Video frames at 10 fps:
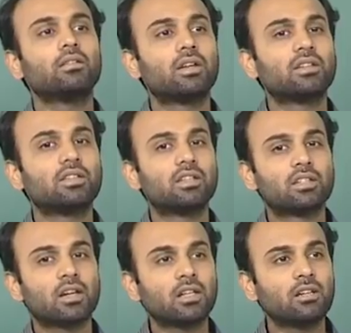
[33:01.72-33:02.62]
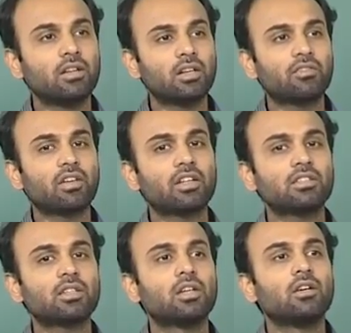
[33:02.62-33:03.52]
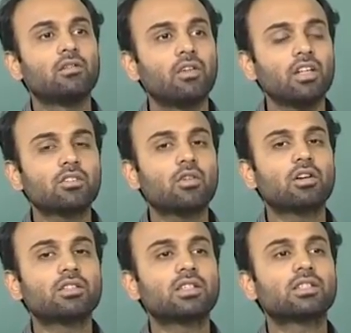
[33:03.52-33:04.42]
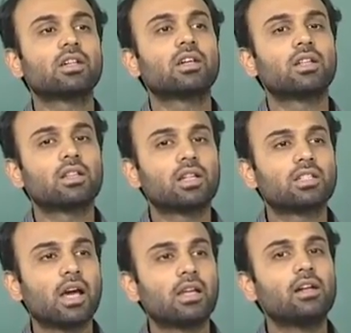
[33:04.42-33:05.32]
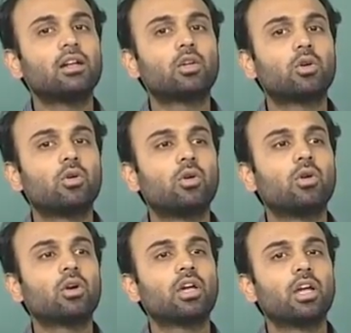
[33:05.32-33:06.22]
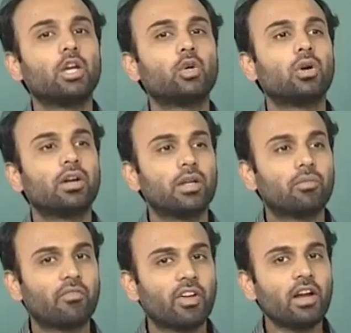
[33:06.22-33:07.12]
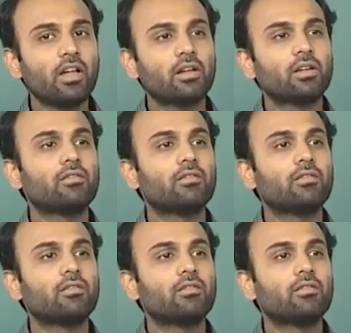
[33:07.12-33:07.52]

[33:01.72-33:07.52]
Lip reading: There is destructive interference which causes the channel to go into a deep fade,